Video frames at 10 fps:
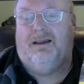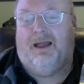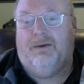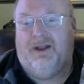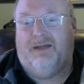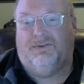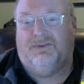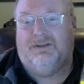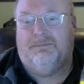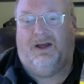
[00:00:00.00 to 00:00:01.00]
I would have to
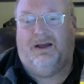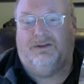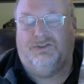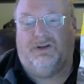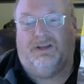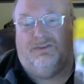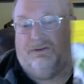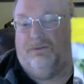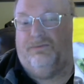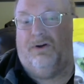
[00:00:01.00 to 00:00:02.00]
say the Baja Jerky
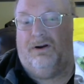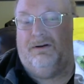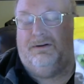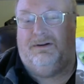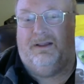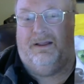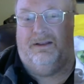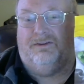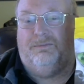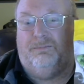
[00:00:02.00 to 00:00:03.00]
so far
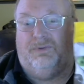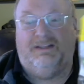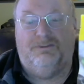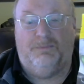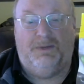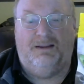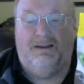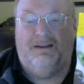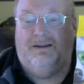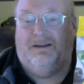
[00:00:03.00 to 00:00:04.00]
has pleased me
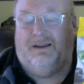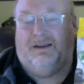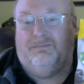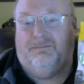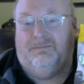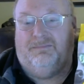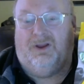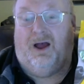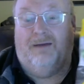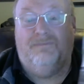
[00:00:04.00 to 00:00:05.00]
and
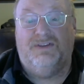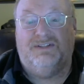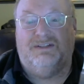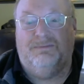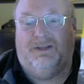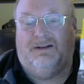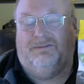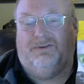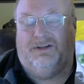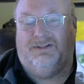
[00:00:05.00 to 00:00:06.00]
obviously been a
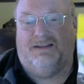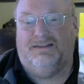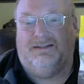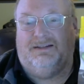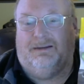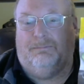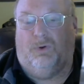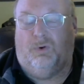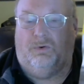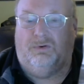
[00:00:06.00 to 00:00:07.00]
very tasty and
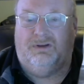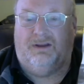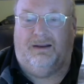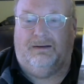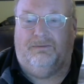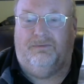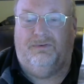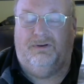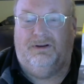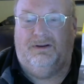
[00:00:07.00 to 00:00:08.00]
bold kind
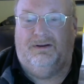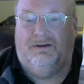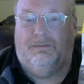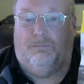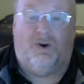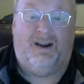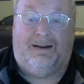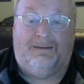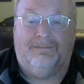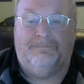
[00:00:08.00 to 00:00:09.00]
of
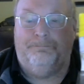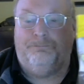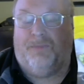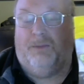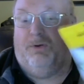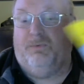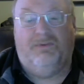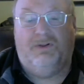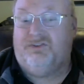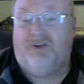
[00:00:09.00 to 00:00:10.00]
brand. But we've
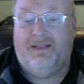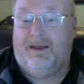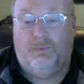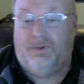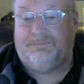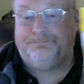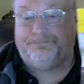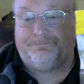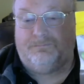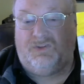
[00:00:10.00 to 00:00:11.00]
only tried that one,
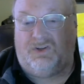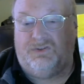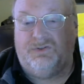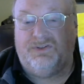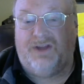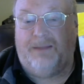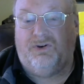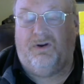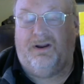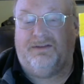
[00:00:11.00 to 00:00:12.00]
so it's time to
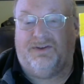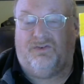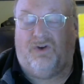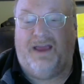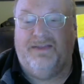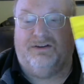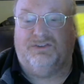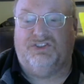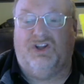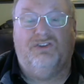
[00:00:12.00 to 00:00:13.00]
try their
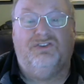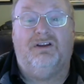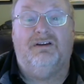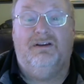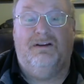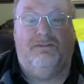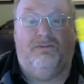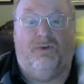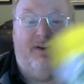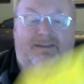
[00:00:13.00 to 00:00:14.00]
Salsa
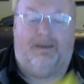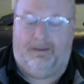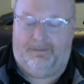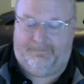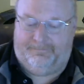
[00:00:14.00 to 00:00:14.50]
Fresca.